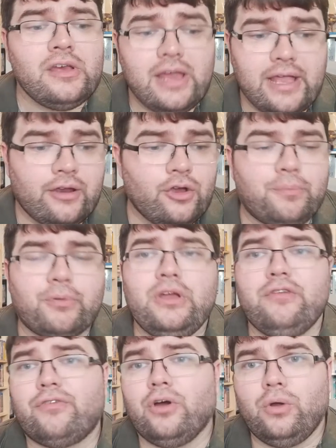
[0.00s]
in her
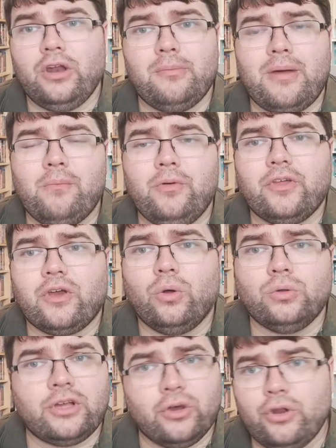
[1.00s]
brief role in A Man with a
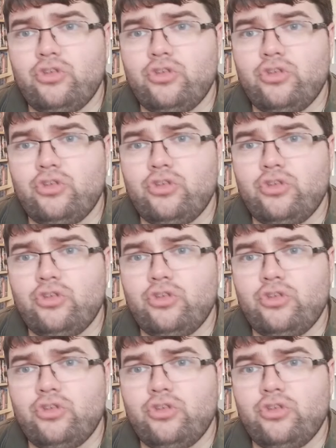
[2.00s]
Golden Gun.